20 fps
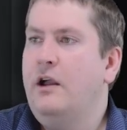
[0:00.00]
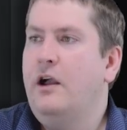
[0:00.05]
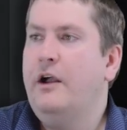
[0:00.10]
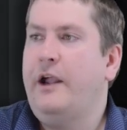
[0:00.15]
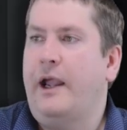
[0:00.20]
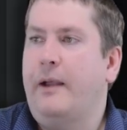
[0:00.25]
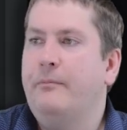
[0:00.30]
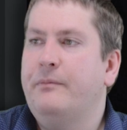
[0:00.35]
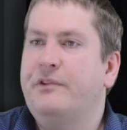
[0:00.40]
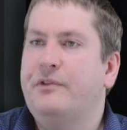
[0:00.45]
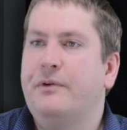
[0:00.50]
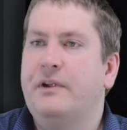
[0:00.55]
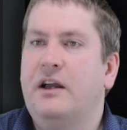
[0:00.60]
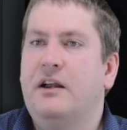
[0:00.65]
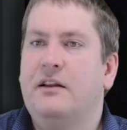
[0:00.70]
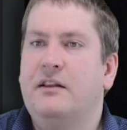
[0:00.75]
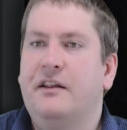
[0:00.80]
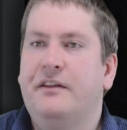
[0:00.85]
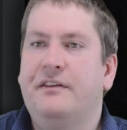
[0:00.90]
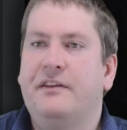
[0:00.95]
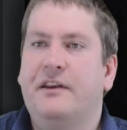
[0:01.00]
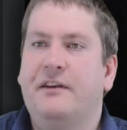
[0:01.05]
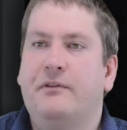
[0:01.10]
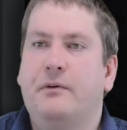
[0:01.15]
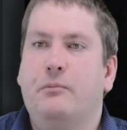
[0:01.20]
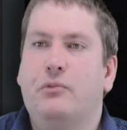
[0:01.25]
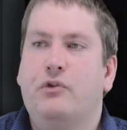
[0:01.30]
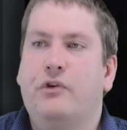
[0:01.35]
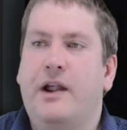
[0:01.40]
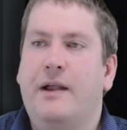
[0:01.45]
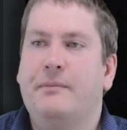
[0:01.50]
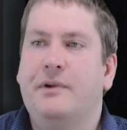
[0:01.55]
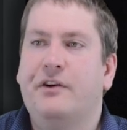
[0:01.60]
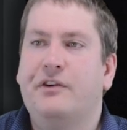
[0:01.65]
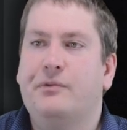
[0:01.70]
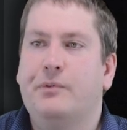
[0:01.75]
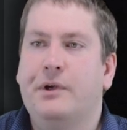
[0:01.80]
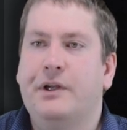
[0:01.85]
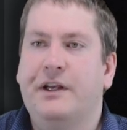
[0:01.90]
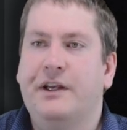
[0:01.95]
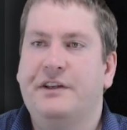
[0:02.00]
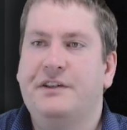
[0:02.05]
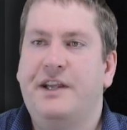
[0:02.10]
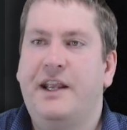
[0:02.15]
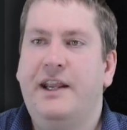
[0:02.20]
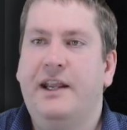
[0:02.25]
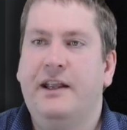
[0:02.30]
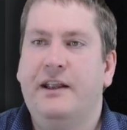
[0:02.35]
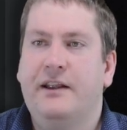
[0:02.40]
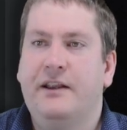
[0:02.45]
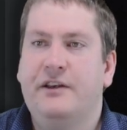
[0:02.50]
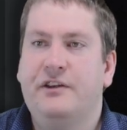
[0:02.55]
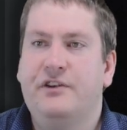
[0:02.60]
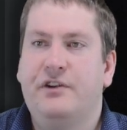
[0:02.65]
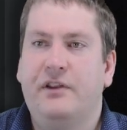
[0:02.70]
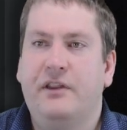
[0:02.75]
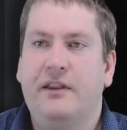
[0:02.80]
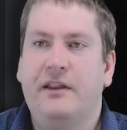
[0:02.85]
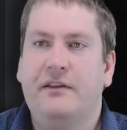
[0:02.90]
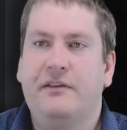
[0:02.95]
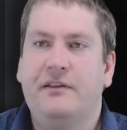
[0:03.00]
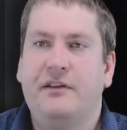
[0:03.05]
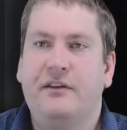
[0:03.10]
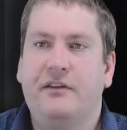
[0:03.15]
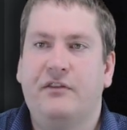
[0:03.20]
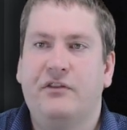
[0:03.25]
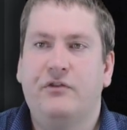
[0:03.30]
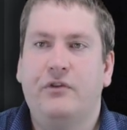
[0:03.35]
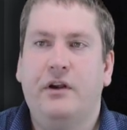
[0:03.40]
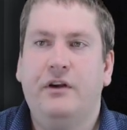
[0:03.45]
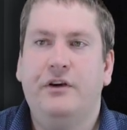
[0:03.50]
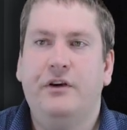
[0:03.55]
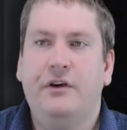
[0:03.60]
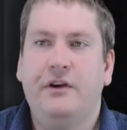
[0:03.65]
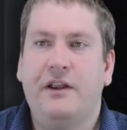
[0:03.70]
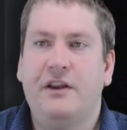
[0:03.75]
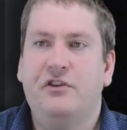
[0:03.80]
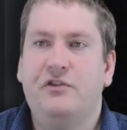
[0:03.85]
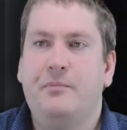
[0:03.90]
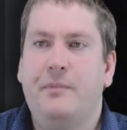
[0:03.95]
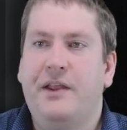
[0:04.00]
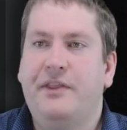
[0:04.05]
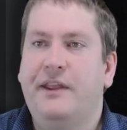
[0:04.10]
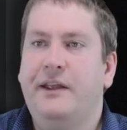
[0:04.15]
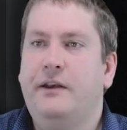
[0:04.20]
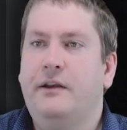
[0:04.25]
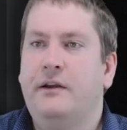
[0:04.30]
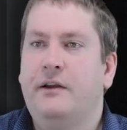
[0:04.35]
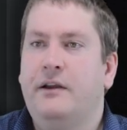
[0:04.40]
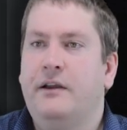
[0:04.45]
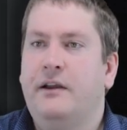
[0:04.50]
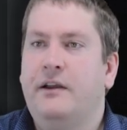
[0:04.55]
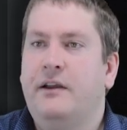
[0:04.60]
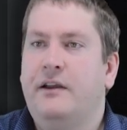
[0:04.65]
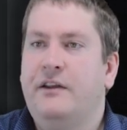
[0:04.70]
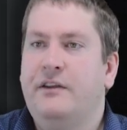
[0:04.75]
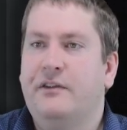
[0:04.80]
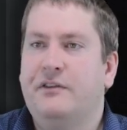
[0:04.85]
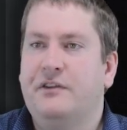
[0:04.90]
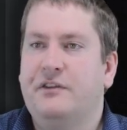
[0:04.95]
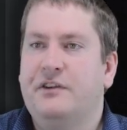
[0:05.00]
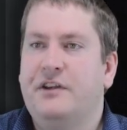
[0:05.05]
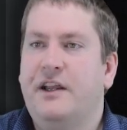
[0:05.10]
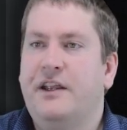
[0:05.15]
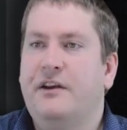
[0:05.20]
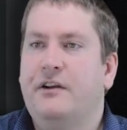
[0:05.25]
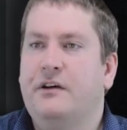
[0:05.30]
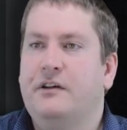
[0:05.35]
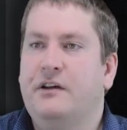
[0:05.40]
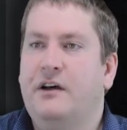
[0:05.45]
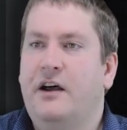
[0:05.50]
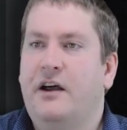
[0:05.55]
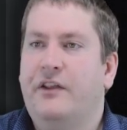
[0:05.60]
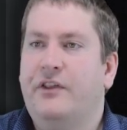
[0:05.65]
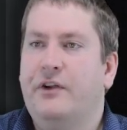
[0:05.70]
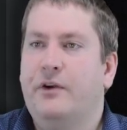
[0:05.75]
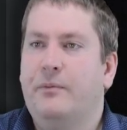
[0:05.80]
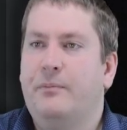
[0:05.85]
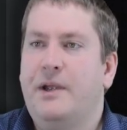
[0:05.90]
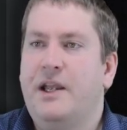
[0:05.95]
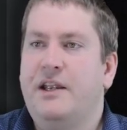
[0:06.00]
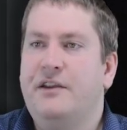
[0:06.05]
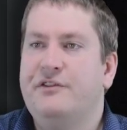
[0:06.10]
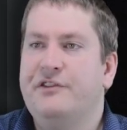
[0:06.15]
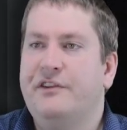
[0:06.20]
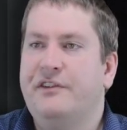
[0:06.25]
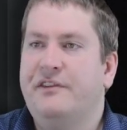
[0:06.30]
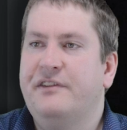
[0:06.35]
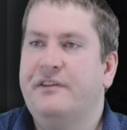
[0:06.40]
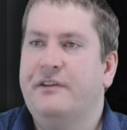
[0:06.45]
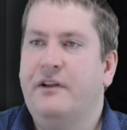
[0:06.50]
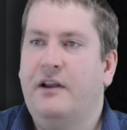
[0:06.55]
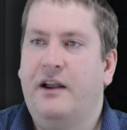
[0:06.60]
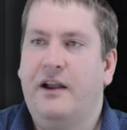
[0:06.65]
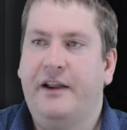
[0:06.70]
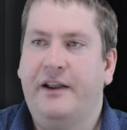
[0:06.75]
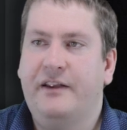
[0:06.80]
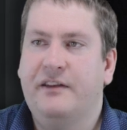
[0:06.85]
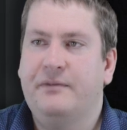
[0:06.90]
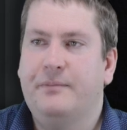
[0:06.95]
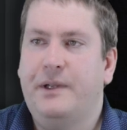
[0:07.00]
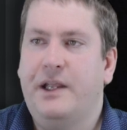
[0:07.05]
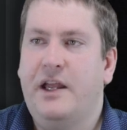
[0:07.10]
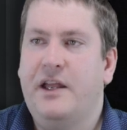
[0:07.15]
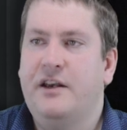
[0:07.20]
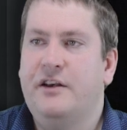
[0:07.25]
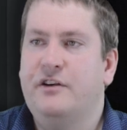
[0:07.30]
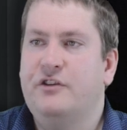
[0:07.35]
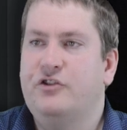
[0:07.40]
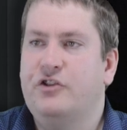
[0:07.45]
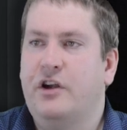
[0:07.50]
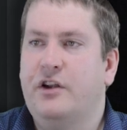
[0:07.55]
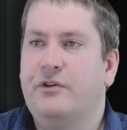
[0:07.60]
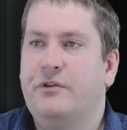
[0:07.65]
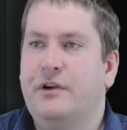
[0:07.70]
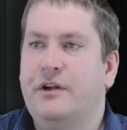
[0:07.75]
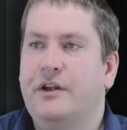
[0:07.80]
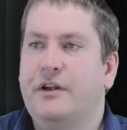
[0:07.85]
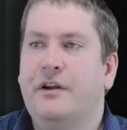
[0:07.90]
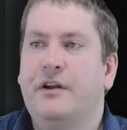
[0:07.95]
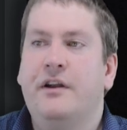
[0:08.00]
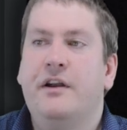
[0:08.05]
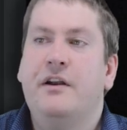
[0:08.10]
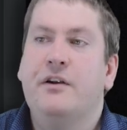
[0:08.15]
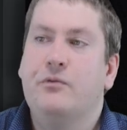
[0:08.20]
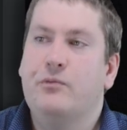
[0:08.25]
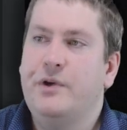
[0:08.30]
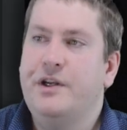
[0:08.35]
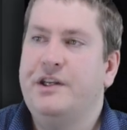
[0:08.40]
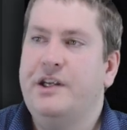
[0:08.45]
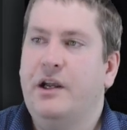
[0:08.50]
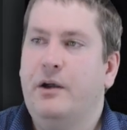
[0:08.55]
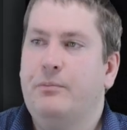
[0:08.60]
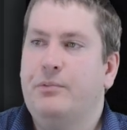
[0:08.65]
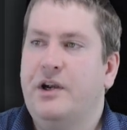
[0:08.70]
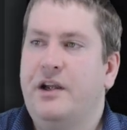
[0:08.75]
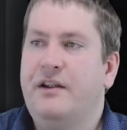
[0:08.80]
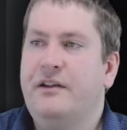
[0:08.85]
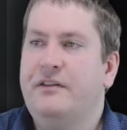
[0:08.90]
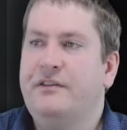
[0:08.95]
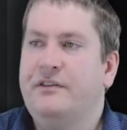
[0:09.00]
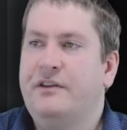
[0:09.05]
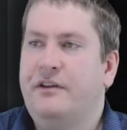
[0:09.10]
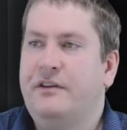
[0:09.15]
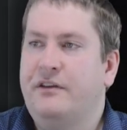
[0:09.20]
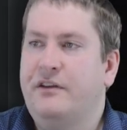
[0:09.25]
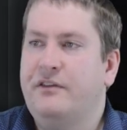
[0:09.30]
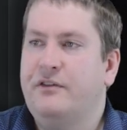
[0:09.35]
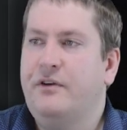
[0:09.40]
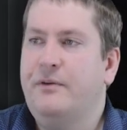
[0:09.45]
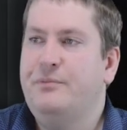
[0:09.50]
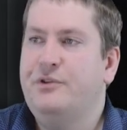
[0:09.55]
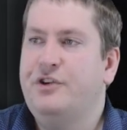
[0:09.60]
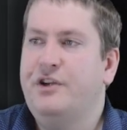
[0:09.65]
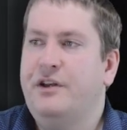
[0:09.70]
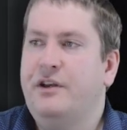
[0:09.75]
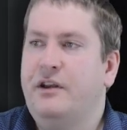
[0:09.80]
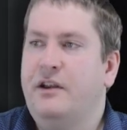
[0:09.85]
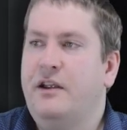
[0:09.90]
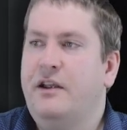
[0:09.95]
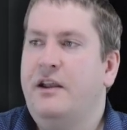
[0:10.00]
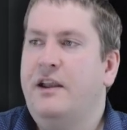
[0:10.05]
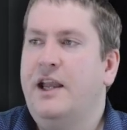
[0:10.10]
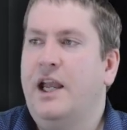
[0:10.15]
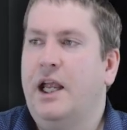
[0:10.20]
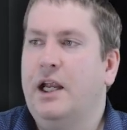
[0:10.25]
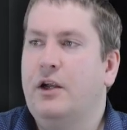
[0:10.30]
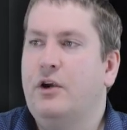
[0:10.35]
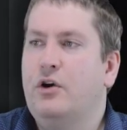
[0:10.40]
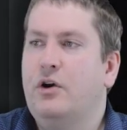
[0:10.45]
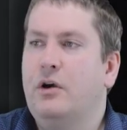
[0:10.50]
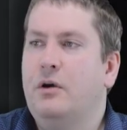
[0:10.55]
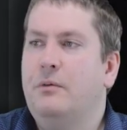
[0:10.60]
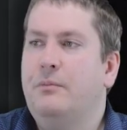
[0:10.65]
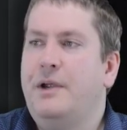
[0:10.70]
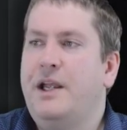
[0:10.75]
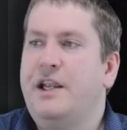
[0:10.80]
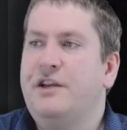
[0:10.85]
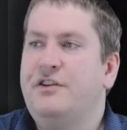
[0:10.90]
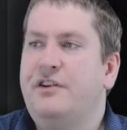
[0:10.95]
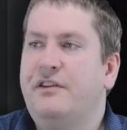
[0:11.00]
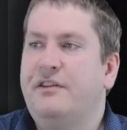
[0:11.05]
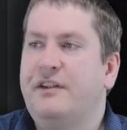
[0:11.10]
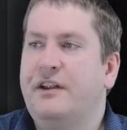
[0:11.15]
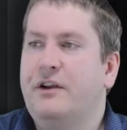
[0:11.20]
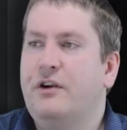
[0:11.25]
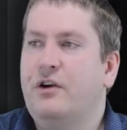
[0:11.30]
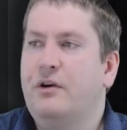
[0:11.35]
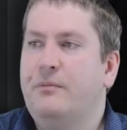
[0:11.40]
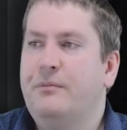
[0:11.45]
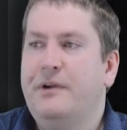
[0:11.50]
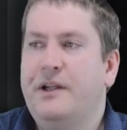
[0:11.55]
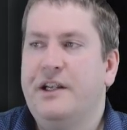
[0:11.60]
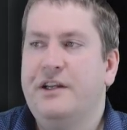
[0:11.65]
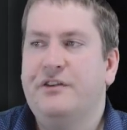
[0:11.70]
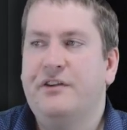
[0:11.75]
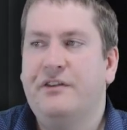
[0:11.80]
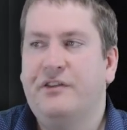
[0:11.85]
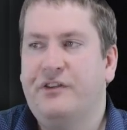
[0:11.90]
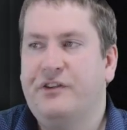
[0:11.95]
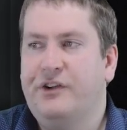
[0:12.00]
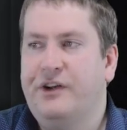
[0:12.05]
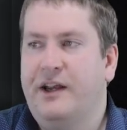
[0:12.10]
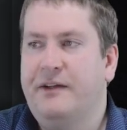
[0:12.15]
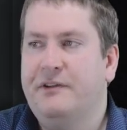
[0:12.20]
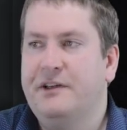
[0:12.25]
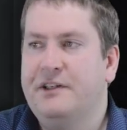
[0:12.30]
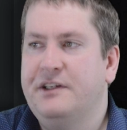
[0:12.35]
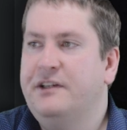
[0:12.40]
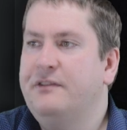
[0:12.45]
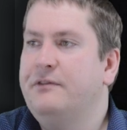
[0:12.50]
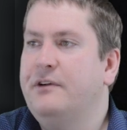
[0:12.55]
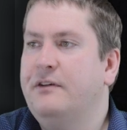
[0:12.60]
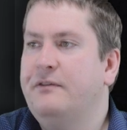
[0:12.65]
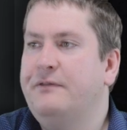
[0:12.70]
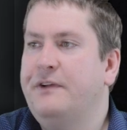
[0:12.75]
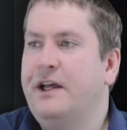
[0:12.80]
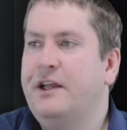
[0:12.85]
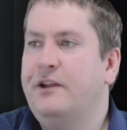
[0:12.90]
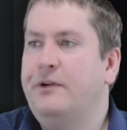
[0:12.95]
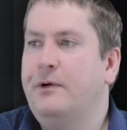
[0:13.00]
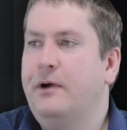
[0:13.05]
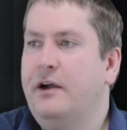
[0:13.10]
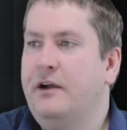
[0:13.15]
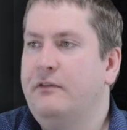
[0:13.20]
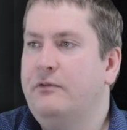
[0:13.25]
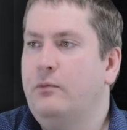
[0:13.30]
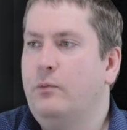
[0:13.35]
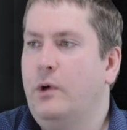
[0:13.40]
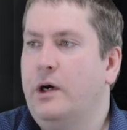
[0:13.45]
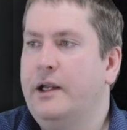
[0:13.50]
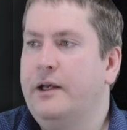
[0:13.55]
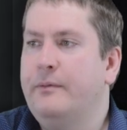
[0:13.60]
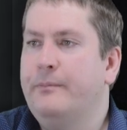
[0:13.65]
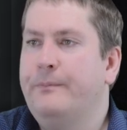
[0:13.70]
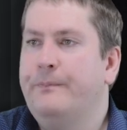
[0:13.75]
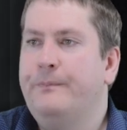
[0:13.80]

Okay, so we got a list of different parameters we're going to take into this constructor int method. So title, author, pages, ISBN, genre, retail price, description, and current pages. And current pages is going to have a default value of 1.